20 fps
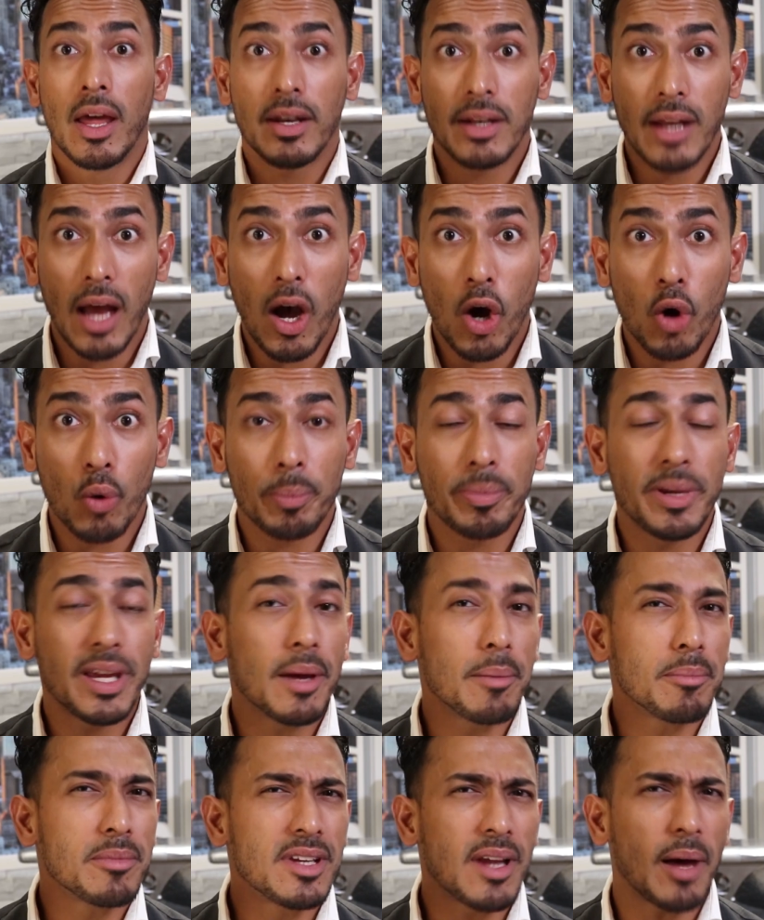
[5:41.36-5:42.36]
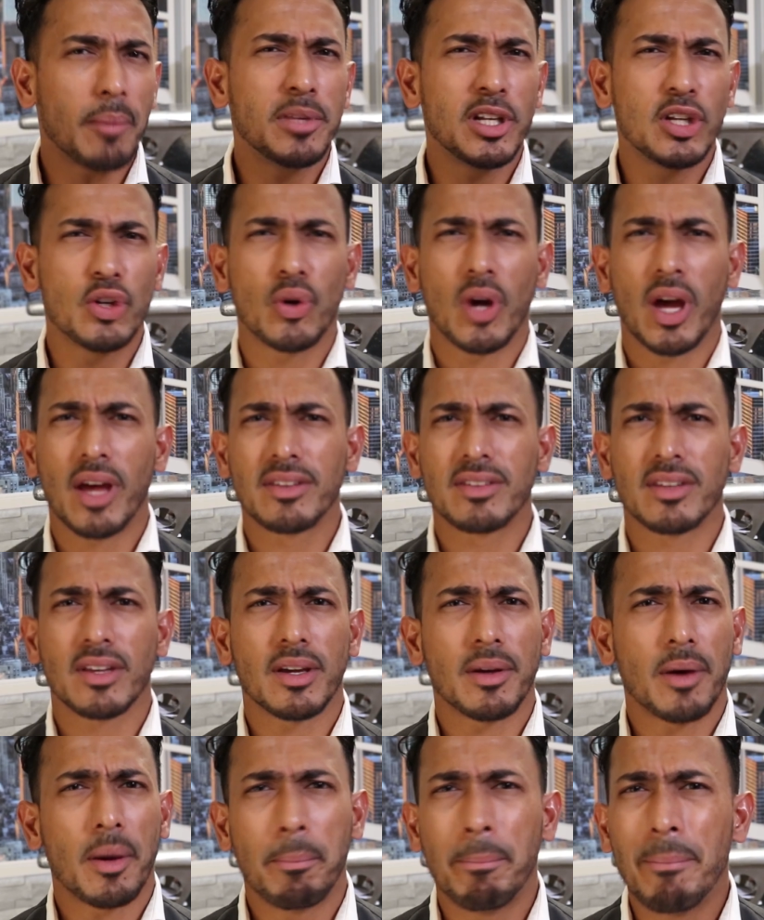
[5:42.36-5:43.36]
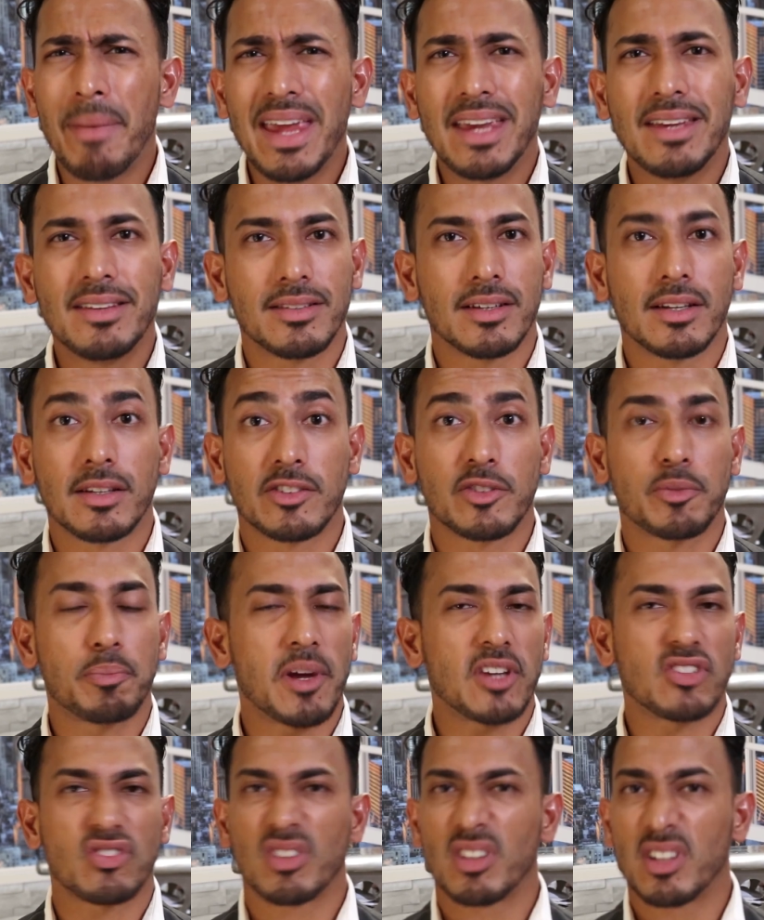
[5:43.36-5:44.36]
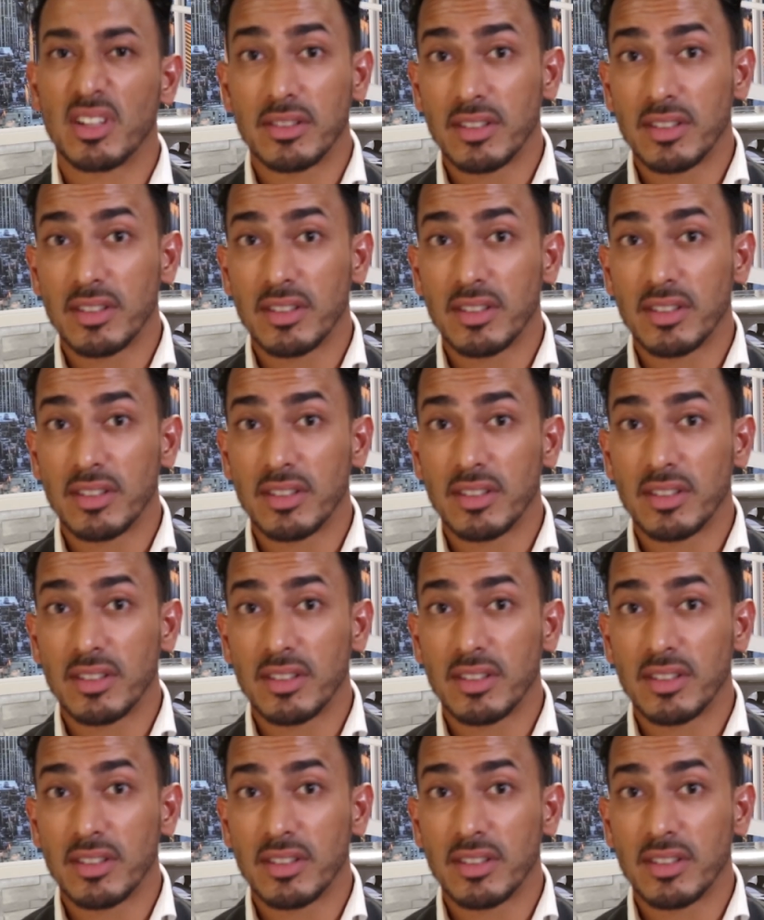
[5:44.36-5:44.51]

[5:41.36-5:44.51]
Now BMW has an amazing special.